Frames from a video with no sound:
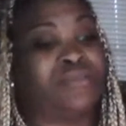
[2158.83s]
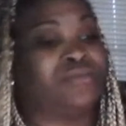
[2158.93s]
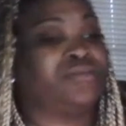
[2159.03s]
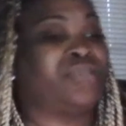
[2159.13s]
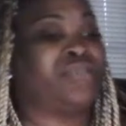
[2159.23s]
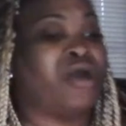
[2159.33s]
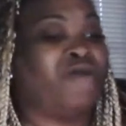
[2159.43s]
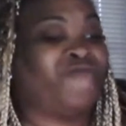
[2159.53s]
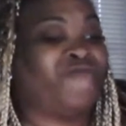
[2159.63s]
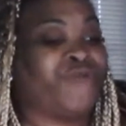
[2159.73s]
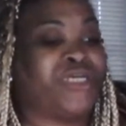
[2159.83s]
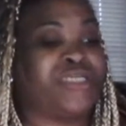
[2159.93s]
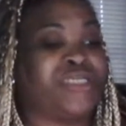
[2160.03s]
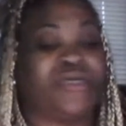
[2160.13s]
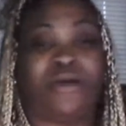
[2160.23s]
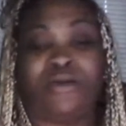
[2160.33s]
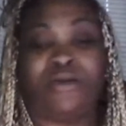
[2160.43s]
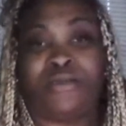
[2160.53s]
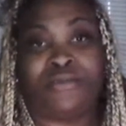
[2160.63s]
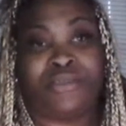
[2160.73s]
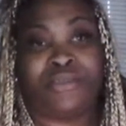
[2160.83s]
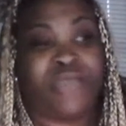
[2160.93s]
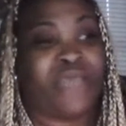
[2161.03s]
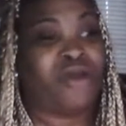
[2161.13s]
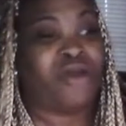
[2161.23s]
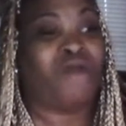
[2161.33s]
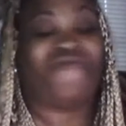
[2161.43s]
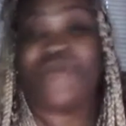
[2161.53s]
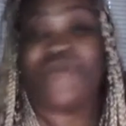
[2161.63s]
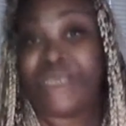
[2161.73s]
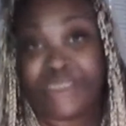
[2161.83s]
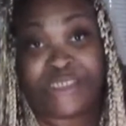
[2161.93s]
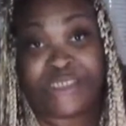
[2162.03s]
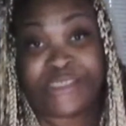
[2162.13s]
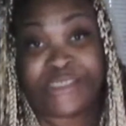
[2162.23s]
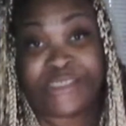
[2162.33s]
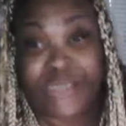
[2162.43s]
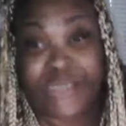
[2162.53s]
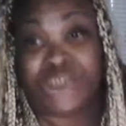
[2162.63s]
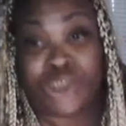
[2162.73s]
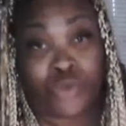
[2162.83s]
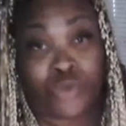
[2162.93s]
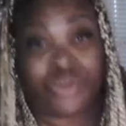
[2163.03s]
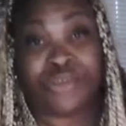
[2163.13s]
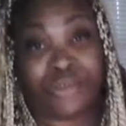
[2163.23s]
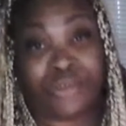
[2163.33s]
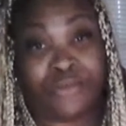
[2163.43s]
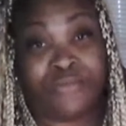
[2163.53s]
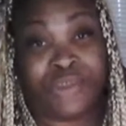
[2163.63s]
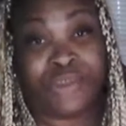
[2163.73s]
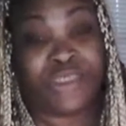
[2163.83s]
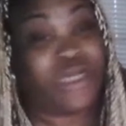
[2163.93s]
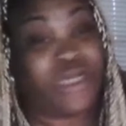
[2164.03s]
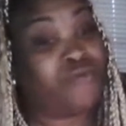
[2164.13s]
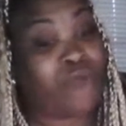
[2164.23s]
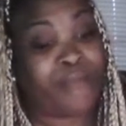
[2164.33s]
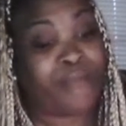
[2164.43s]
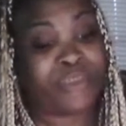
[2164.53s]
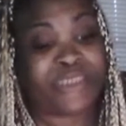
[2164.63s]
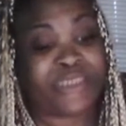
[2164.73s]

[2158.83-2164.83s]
Y'all friends, neck and shoulders, Gizelle and Robert sat